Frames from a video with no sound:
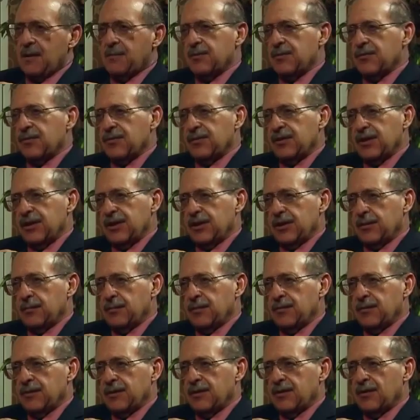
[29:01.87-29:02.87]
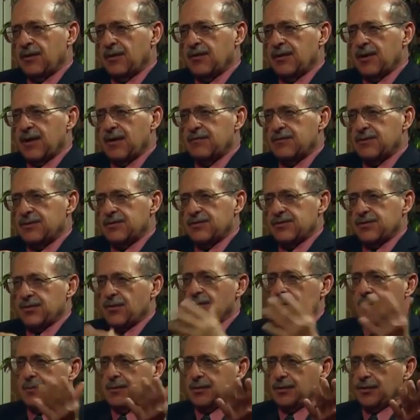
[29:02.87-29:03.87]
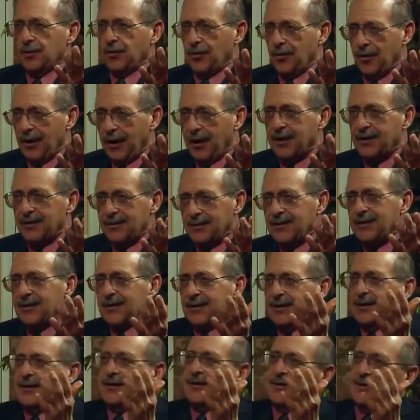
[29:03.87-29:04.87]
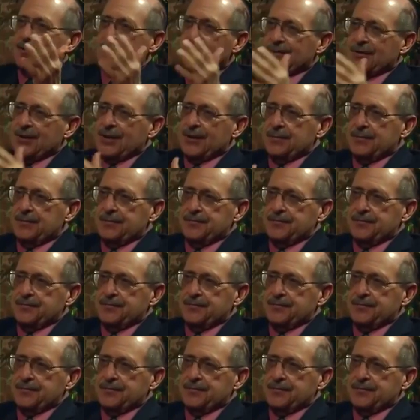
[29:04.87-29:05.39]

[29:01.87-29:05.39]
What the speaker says: and selenium. They all have just sodium and chloride. Okay.